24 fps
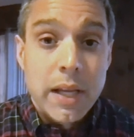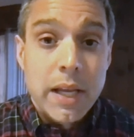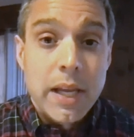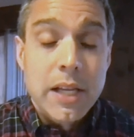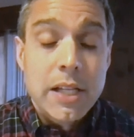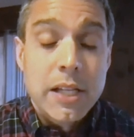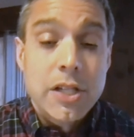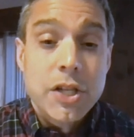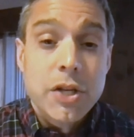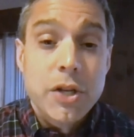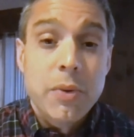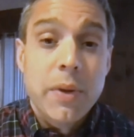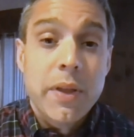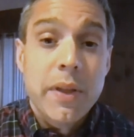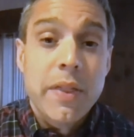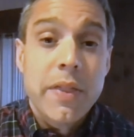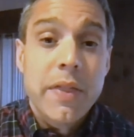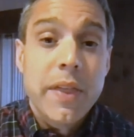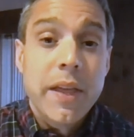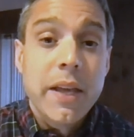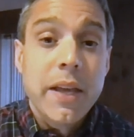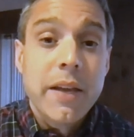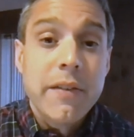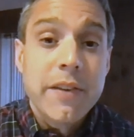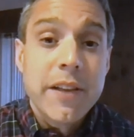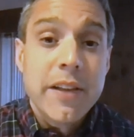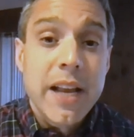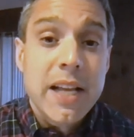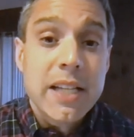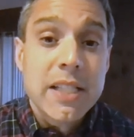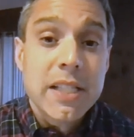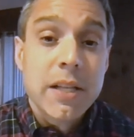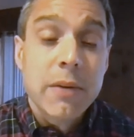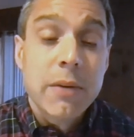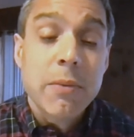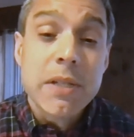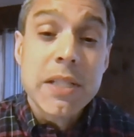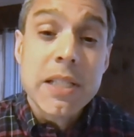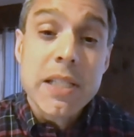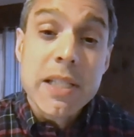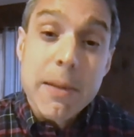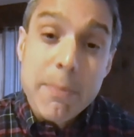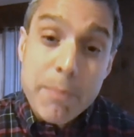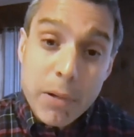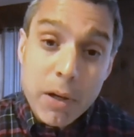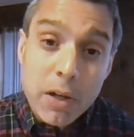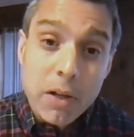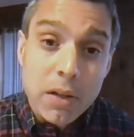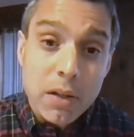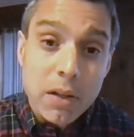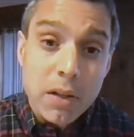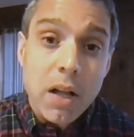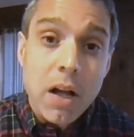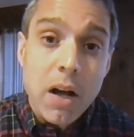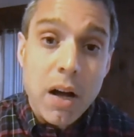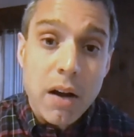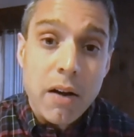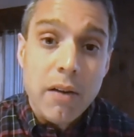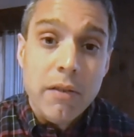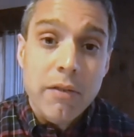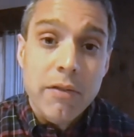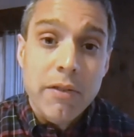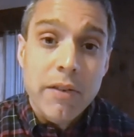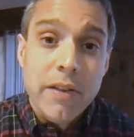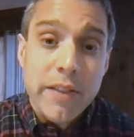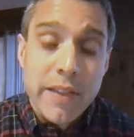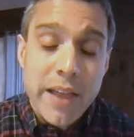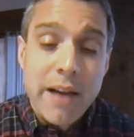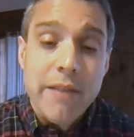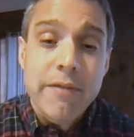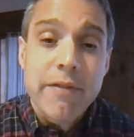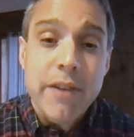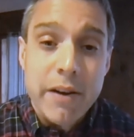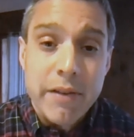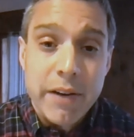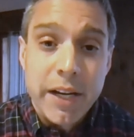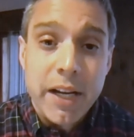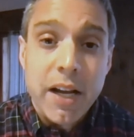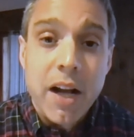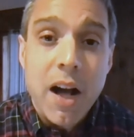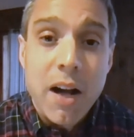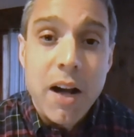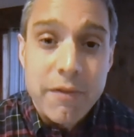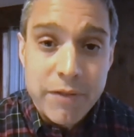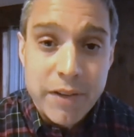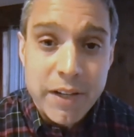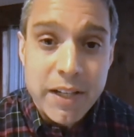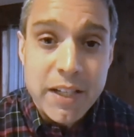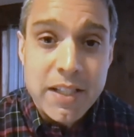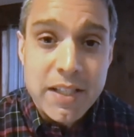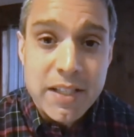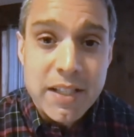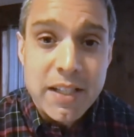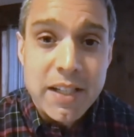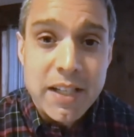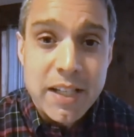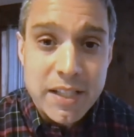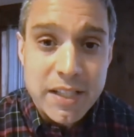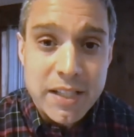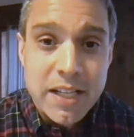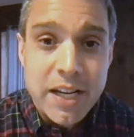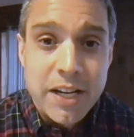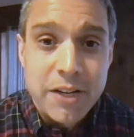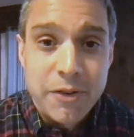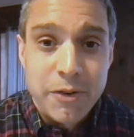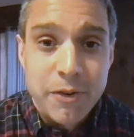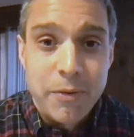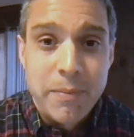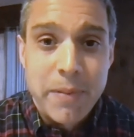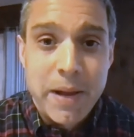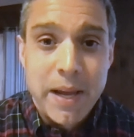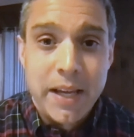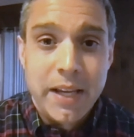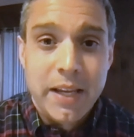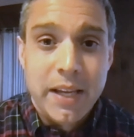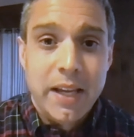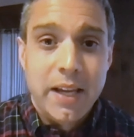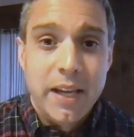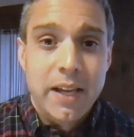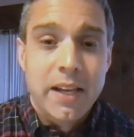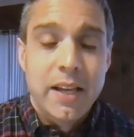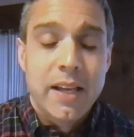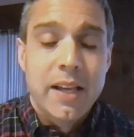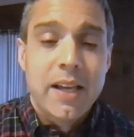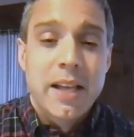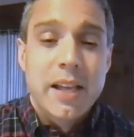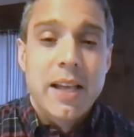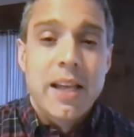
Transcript: is you can think of it as the reciprocal of that very confidence in central banking.